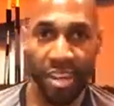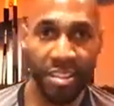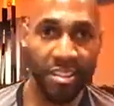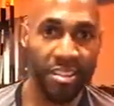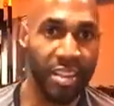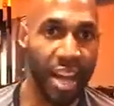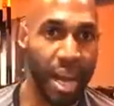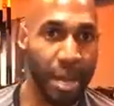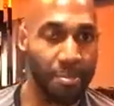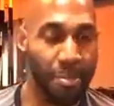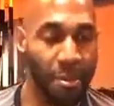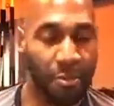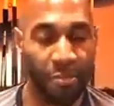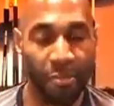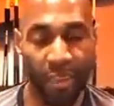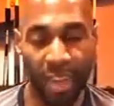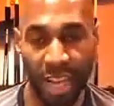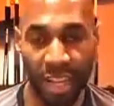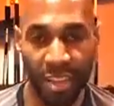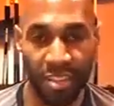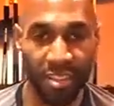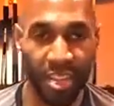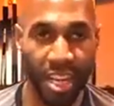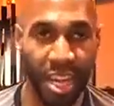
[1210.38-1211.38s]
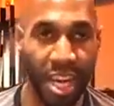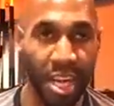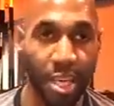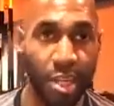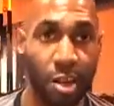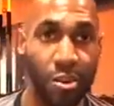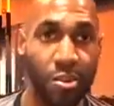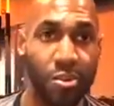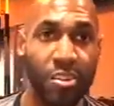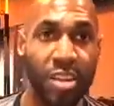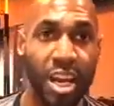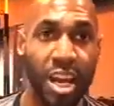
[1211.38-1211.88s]
these type of
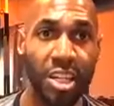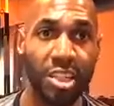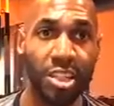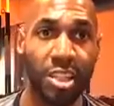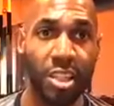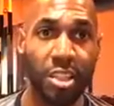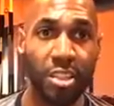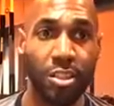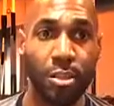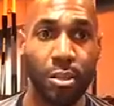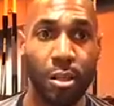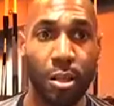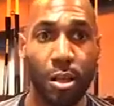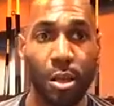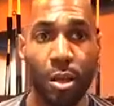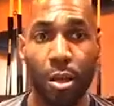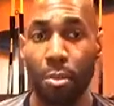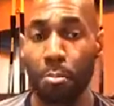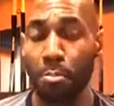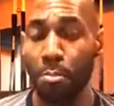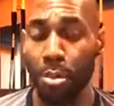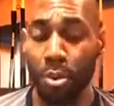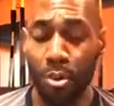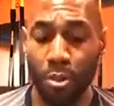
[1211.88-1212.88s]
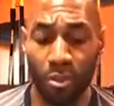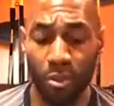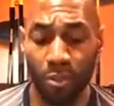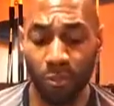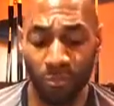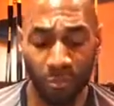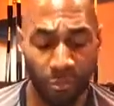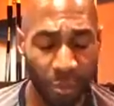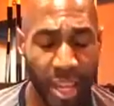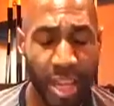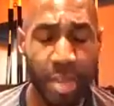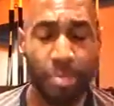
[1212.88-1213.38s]
things in your session,
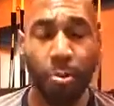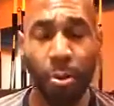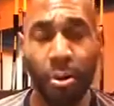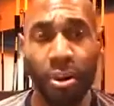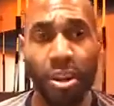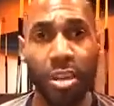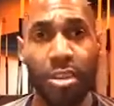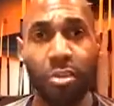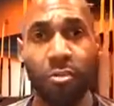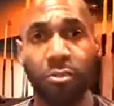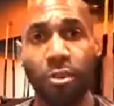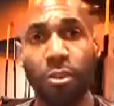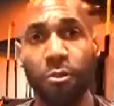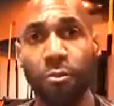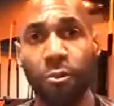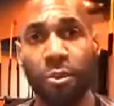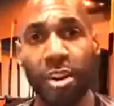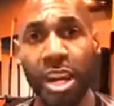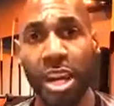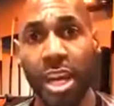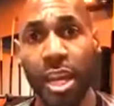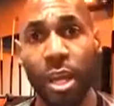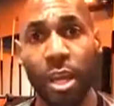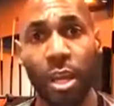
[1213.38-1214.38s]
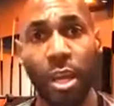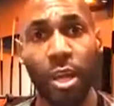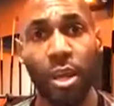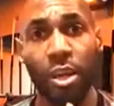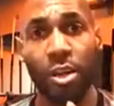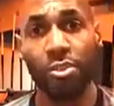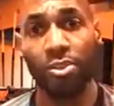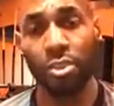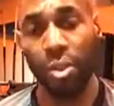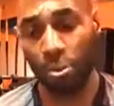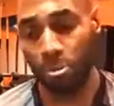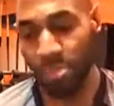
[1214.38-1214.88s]
please feel
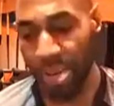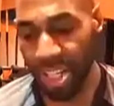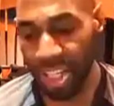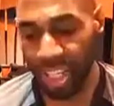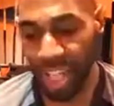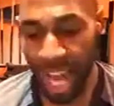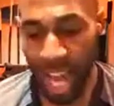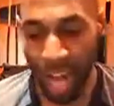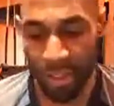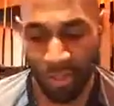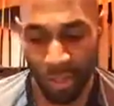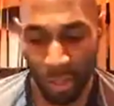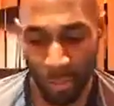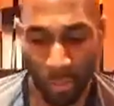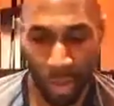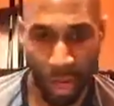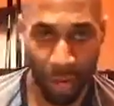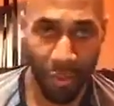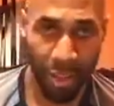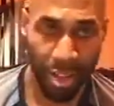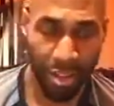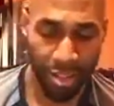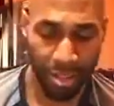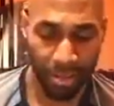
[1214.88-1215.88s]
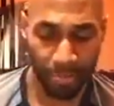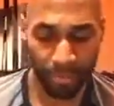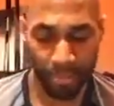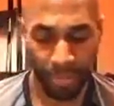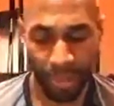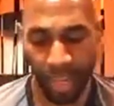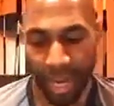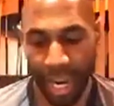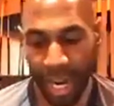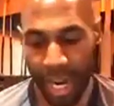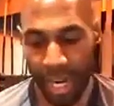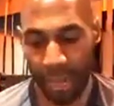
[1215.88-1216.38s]
free to reach out to one of
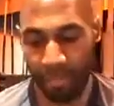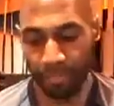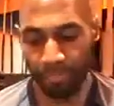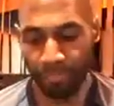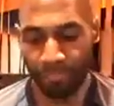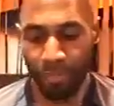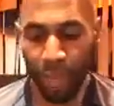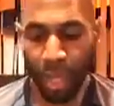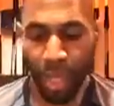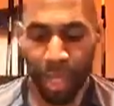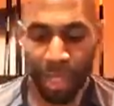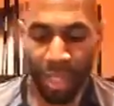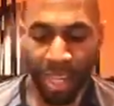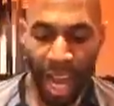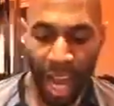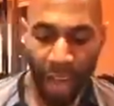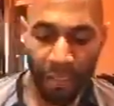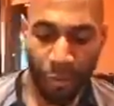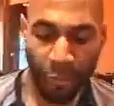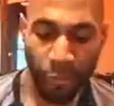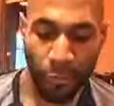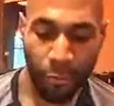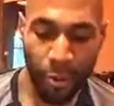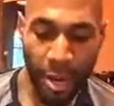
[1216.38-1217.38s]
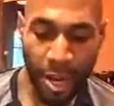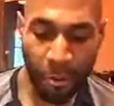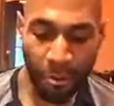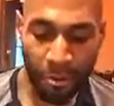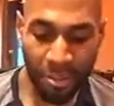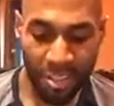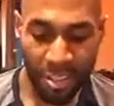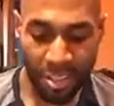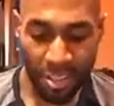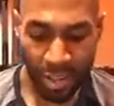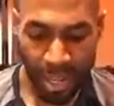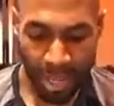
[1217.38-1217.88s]
us. Okay? Now, the
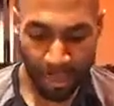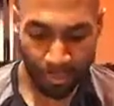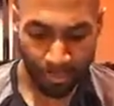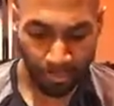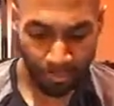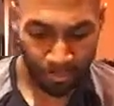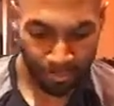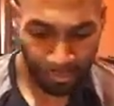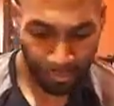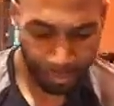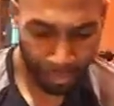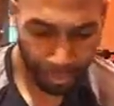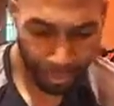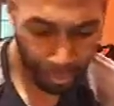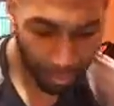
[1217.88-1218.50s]
frequency